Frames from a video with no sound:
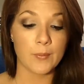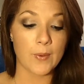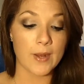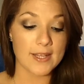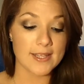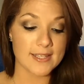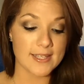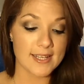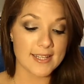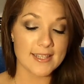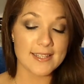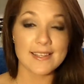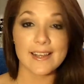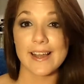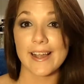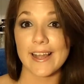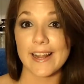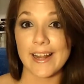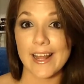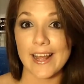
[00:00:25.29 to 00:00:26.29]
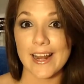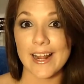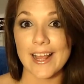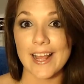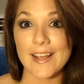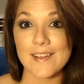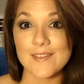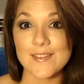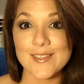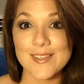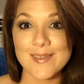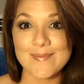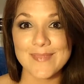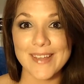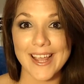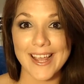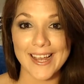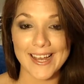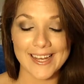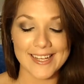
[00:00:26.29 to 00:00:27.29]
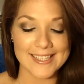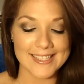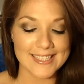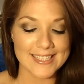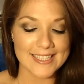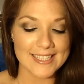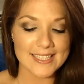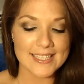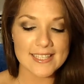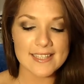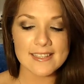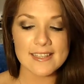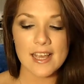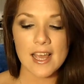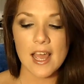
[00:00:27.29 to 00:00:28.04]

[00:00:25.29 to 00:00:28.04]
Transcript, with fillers: what's inside and I have some candies.